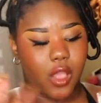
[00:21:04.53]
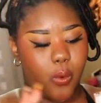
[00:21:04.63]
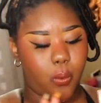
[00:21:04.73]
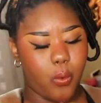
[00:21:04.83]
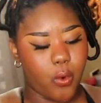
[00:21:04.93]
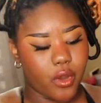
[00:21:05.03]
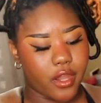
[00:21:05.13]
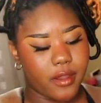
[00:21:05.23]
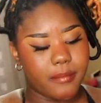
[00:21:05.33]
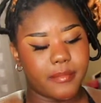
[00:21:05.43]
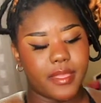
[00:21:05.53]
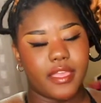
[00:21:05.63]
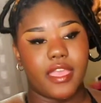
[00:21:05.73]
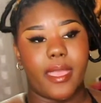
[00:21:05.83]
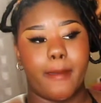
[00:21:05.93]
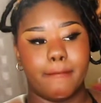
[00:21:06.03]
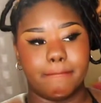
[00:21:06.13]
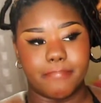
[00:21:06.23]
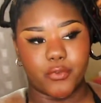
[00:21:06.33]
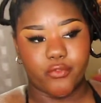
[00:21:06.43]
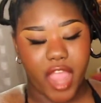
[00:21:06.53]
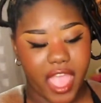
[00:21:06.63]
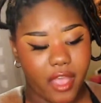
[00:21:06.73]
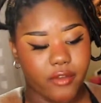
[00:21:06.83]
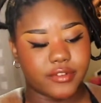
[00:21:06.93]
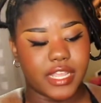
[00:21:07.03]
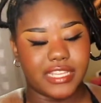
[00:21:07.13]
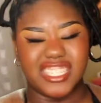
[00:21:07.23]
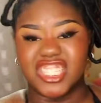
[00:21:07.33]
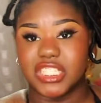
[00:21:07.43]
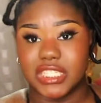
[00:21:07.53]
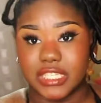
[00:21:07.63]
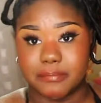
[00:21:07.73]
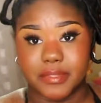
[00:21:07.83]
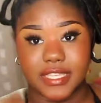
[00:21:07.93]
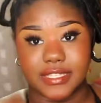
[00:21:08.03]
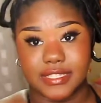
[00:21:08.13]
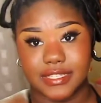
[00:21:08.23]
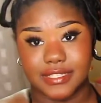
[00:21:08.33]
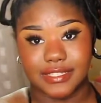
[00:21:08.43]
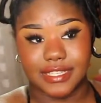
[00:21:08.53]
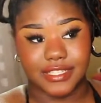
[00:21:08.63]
how warm and brown and deep this is.